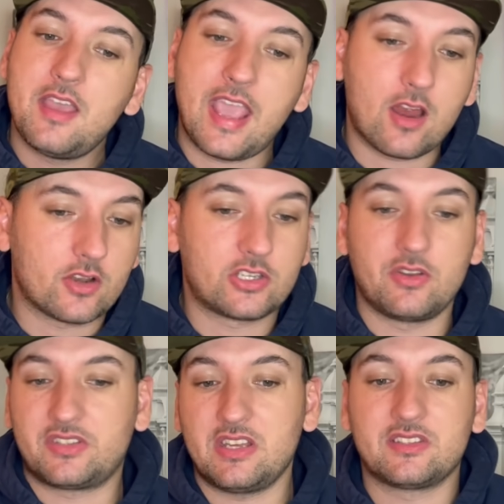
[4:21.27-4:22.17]

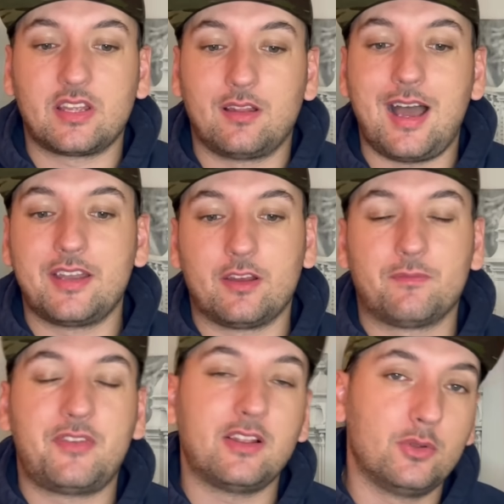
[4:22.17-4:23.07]
Arizona season's on the line here.
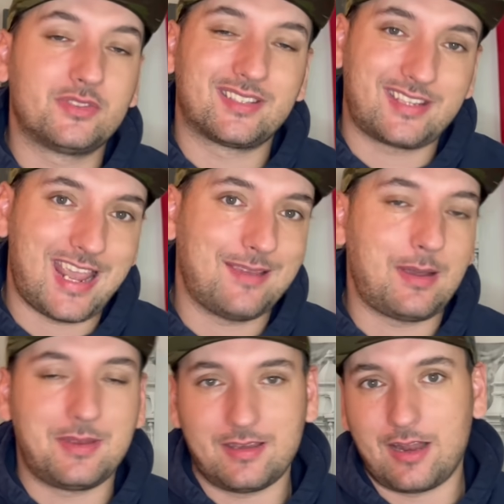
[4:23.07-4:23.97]
If they lose this game, I
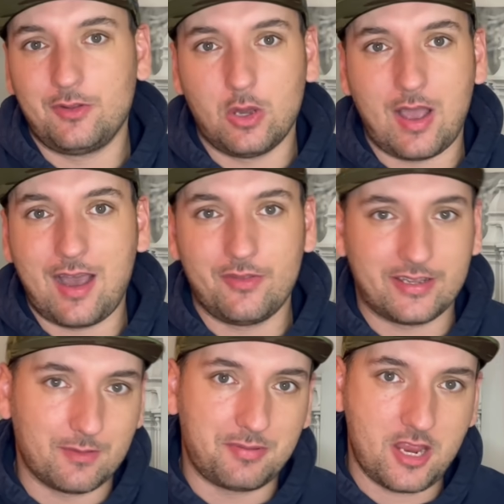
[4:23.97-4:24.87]
mean, I don't know how they
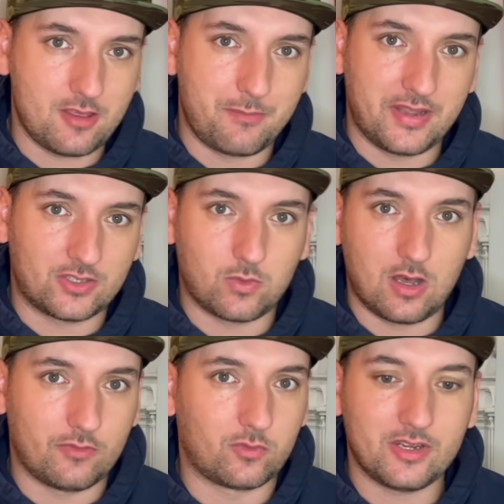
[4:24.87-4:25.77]
compete in the Big
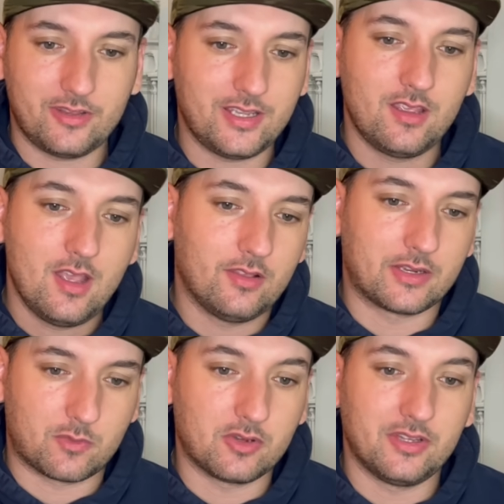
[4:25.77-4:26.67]
12, really,
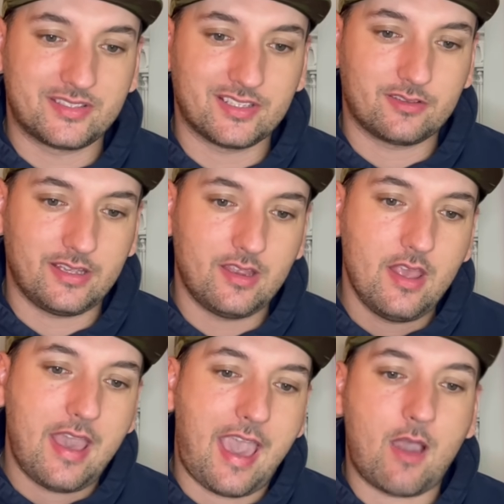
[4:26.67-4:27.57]
like realistically.
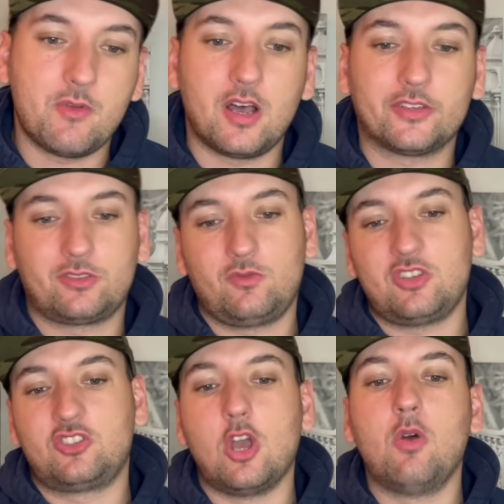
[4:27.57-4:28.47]
And we also
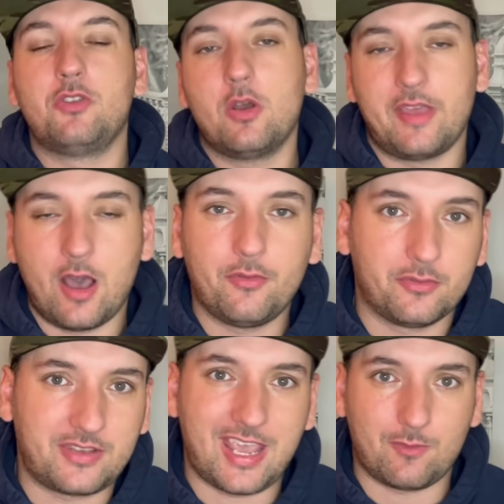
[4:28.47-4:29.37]
just don't know the health
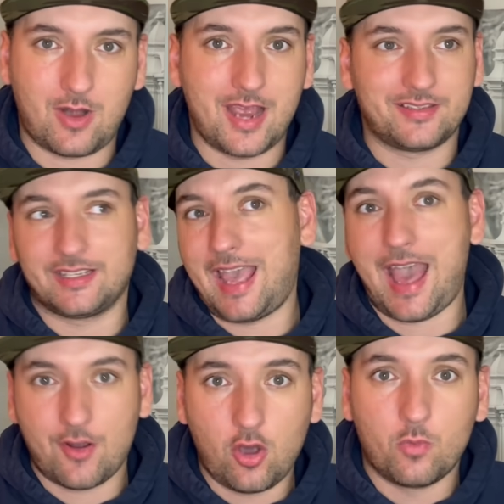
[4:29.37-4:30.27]
of Cam Rising
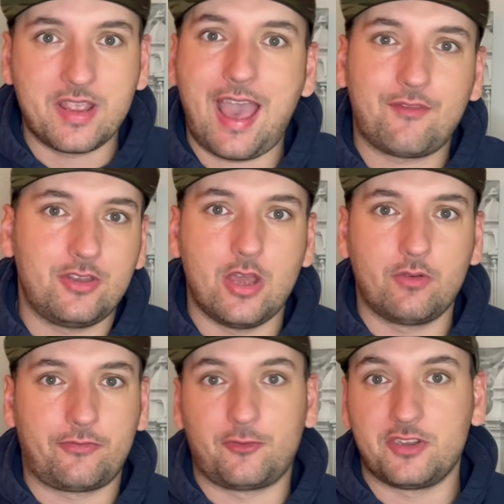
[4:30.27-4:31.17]
at all. We haven't
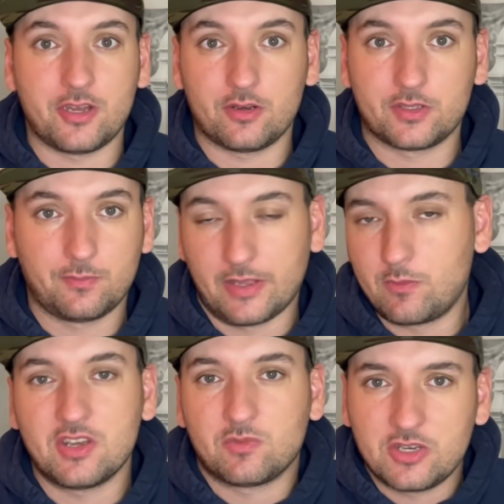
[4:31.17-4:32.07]
known for years. Like
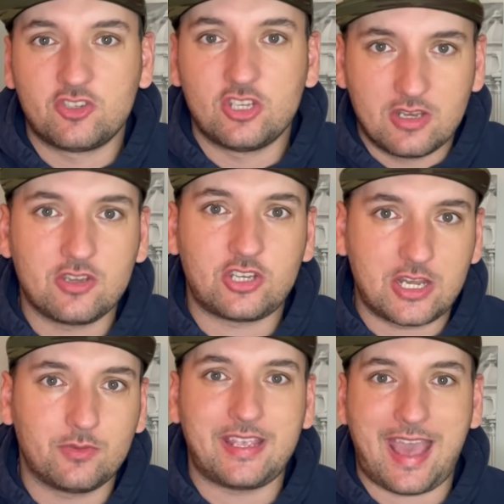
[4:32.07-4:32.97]
we just we
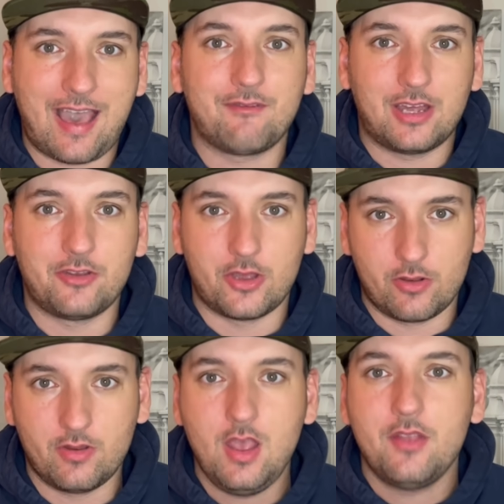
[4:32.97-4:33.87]
genuinely have not
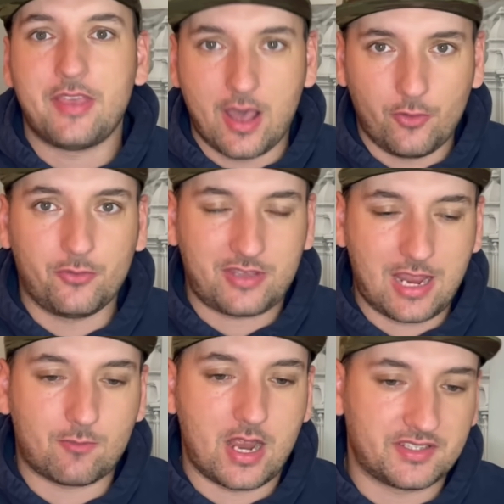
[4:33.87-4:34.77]
known the health of
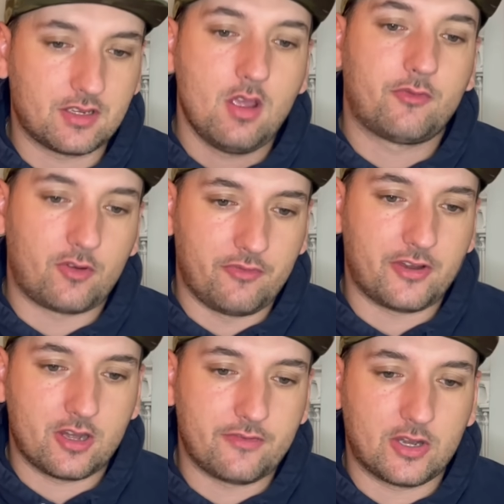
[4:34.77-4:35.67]
Cam Rising for a
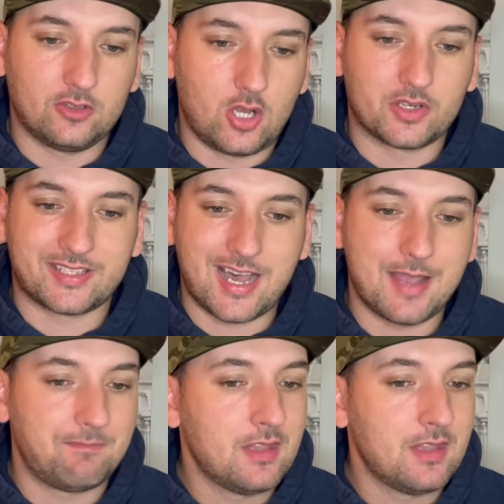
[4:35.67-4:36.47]
very very long time.